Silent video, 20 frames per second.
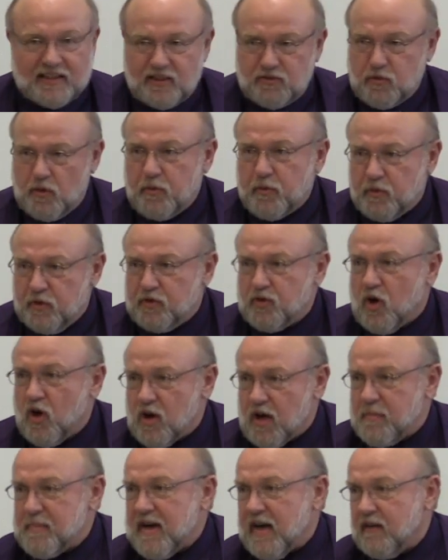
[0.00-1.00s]
That's what we want to
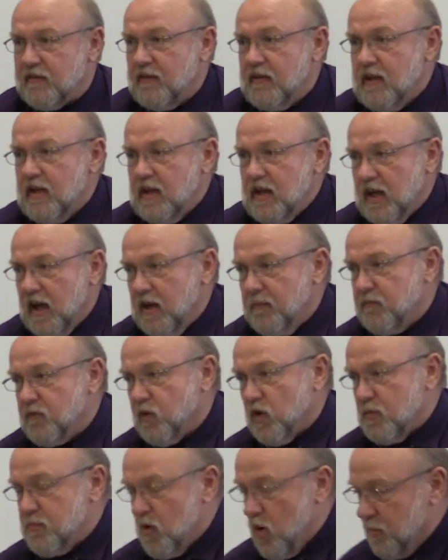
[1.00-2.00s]
talk about
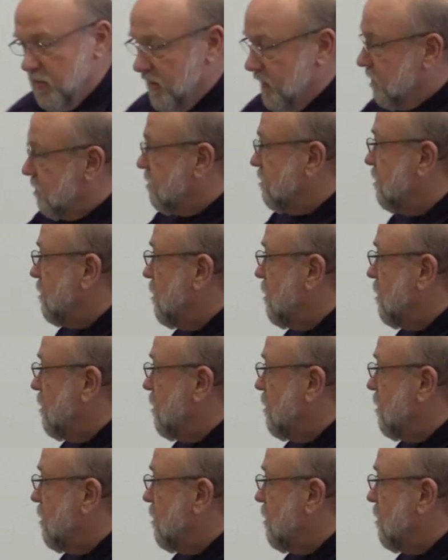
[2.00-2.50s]
for a moment.